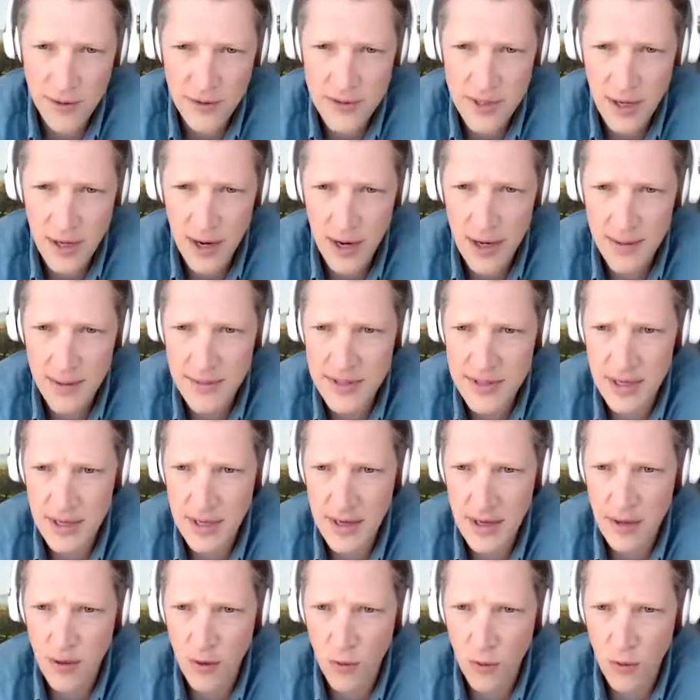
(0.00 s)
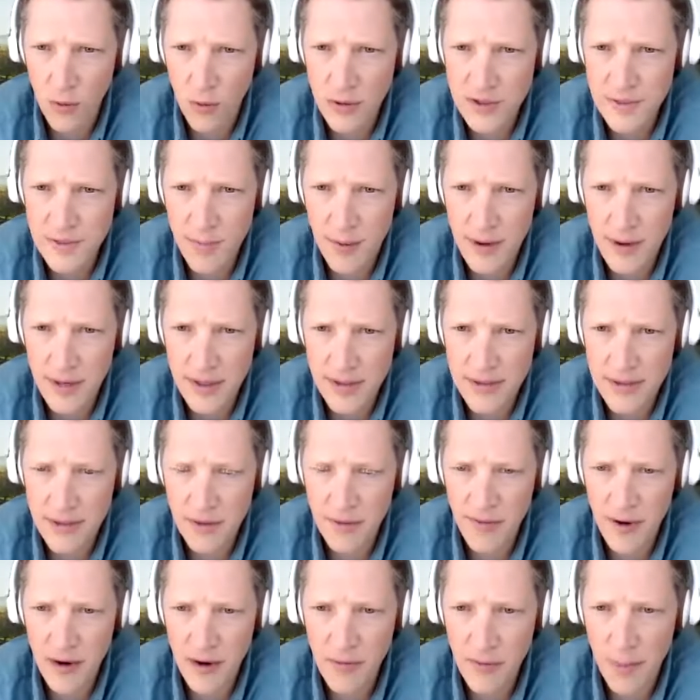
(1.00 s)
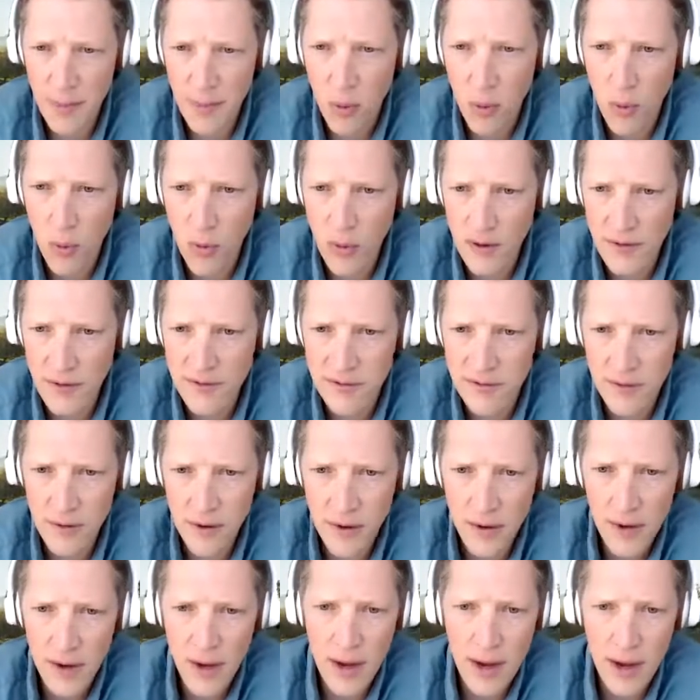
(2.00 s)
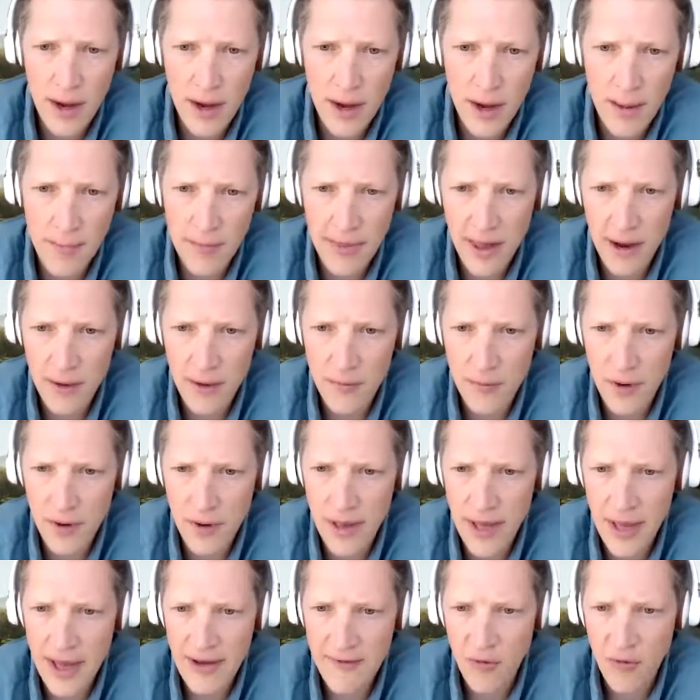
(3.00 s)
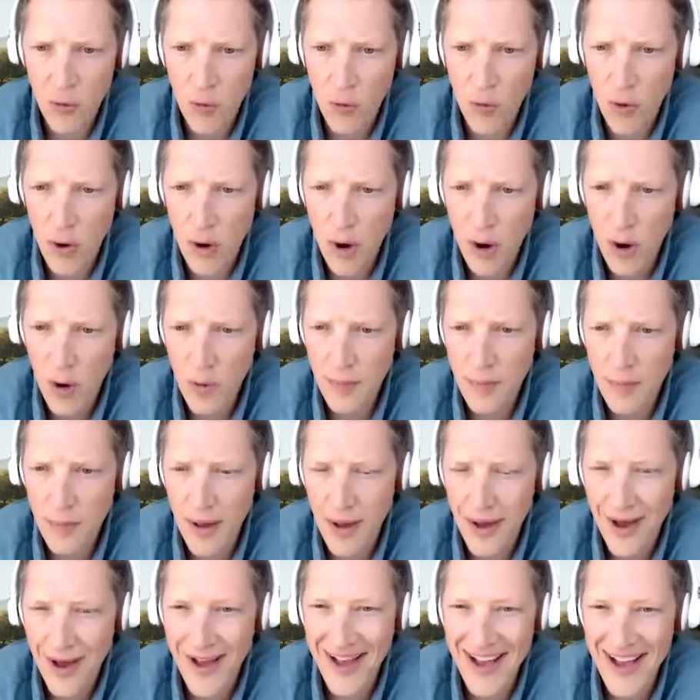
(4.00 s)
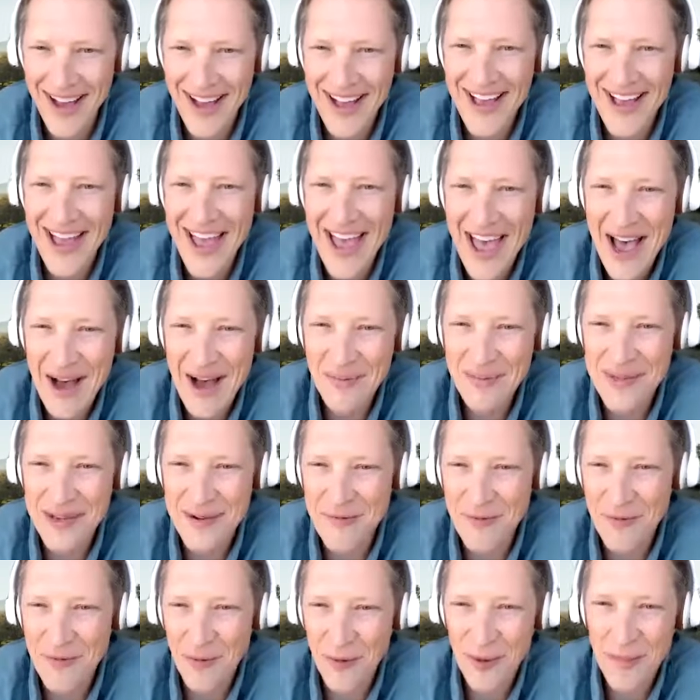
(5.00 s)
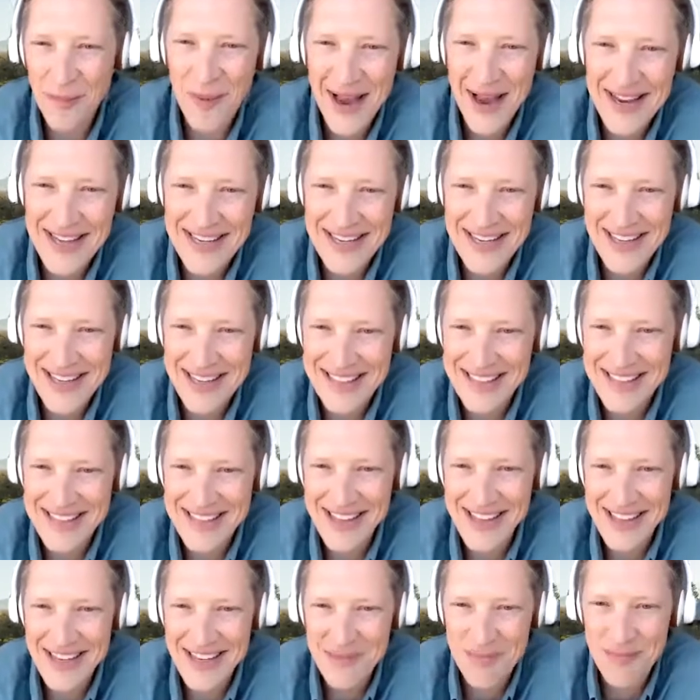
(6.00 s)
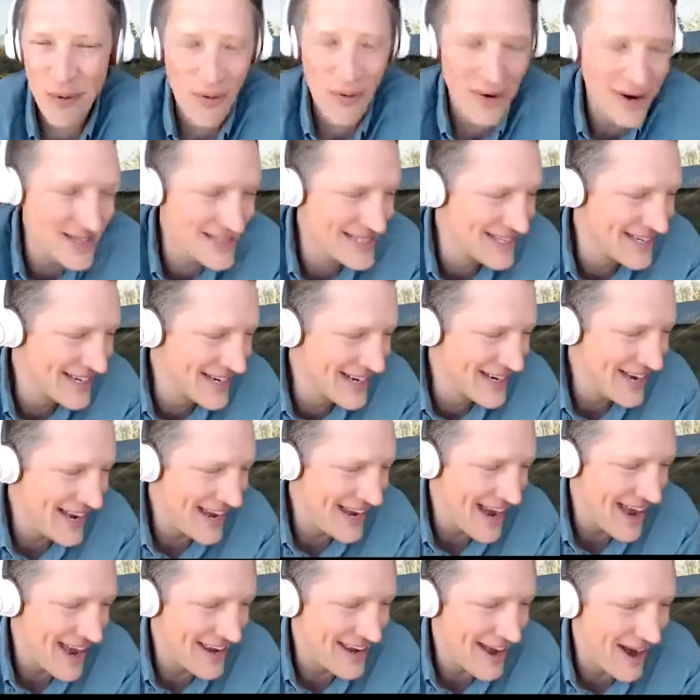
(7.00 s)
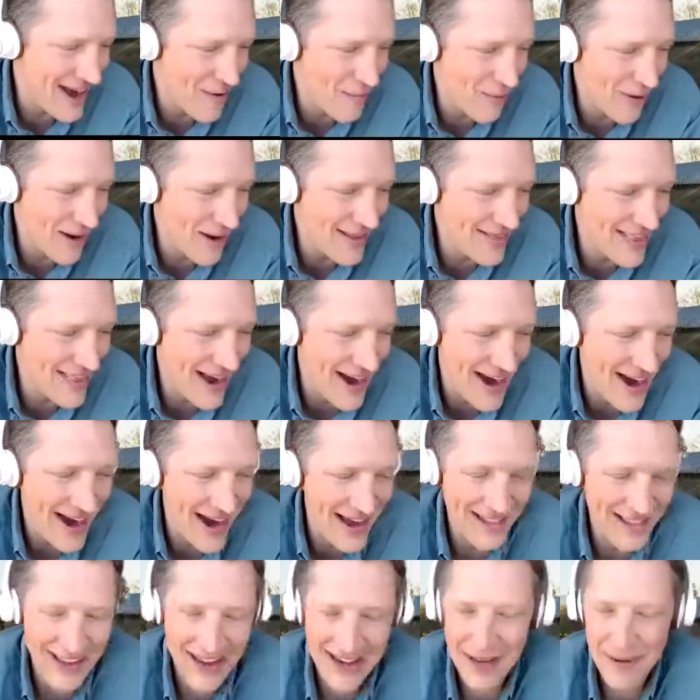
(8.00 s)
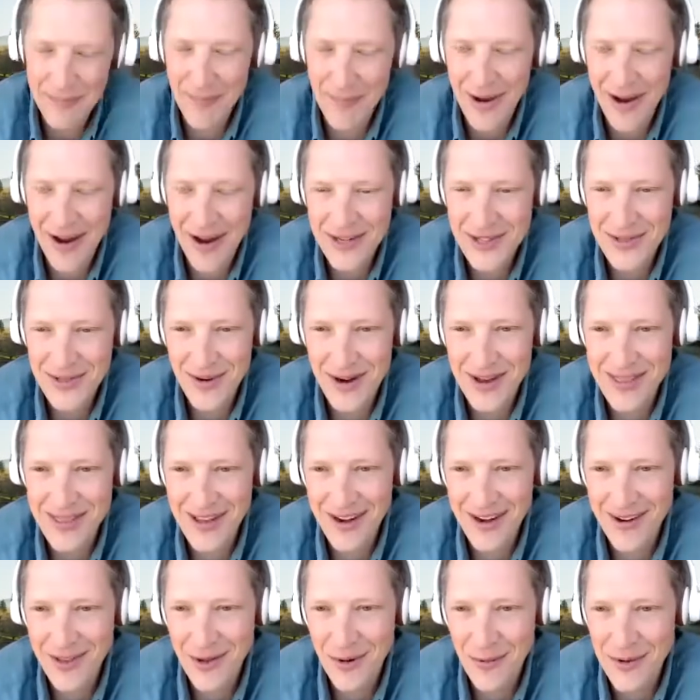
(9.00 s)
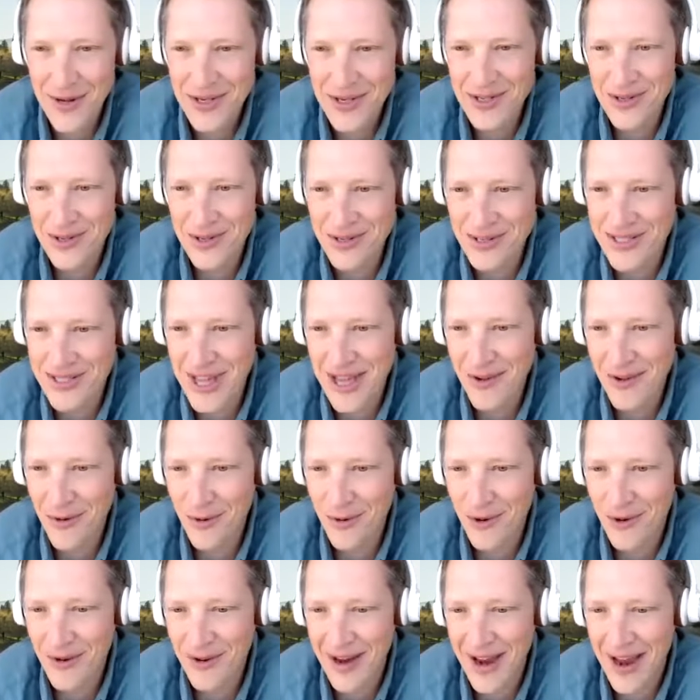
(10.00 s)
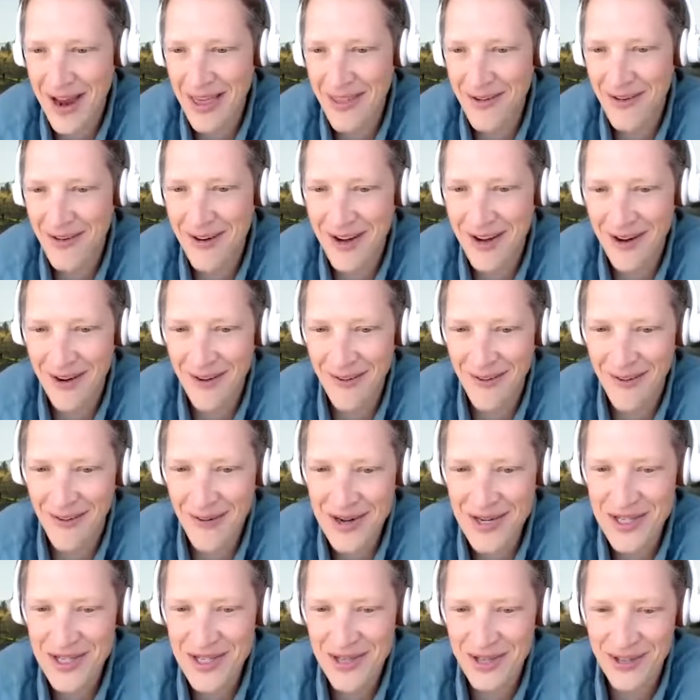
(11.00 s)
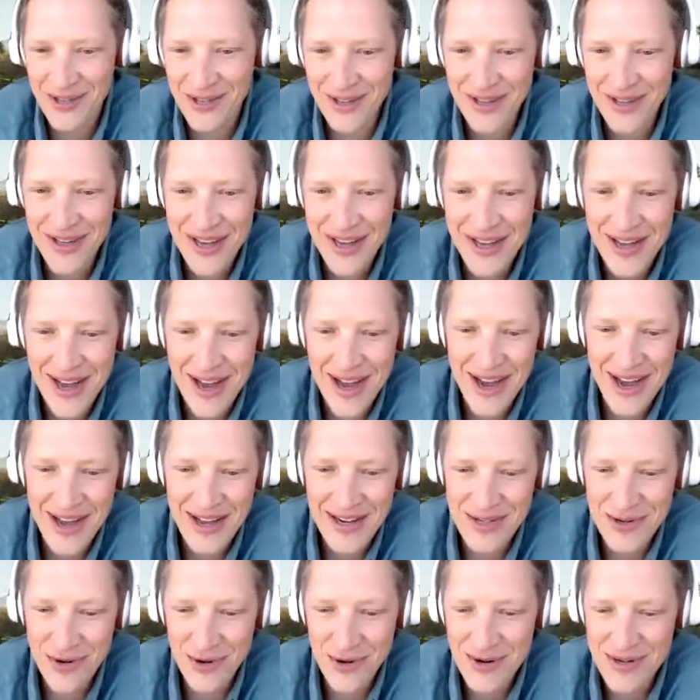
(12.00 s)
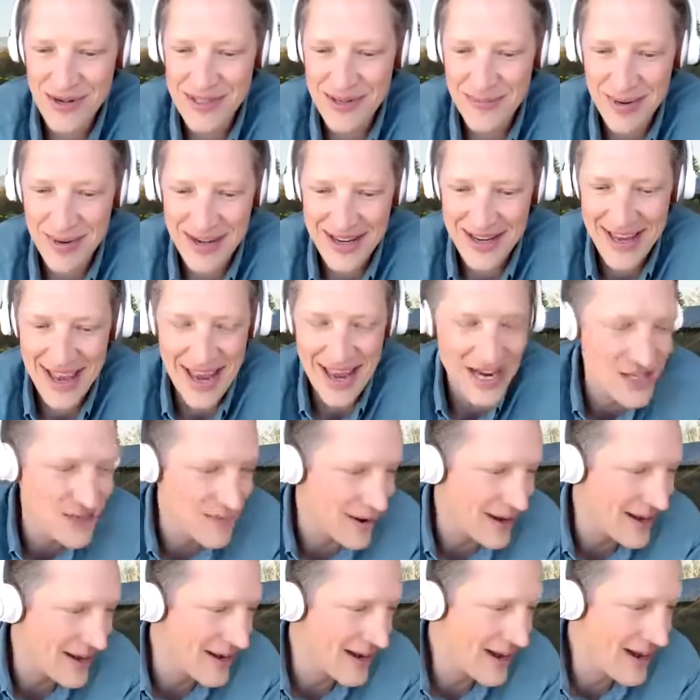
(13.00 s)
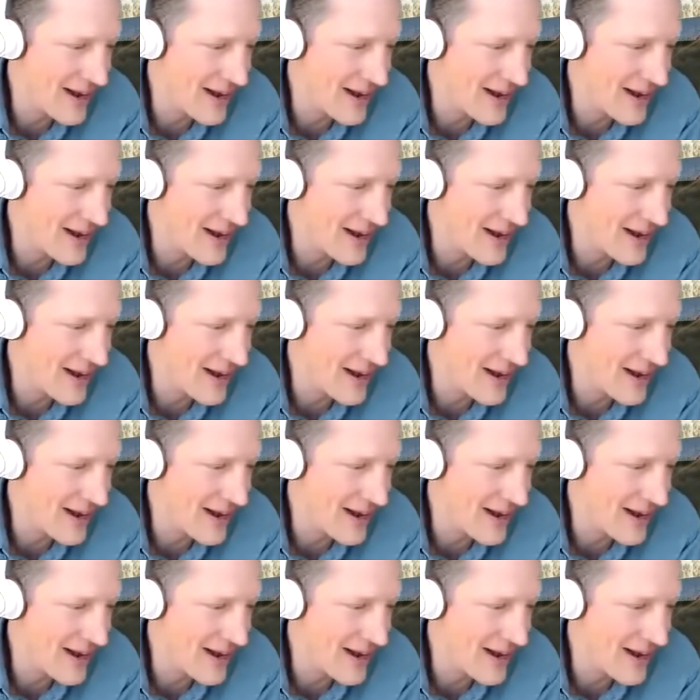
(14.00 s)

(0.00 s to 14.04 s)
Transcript: times, and then the corresponding survey reports that really have helped inform ideas to this point. And we're at that highlighted box right there, the regional stakeholder gathering or regional tourism engagement,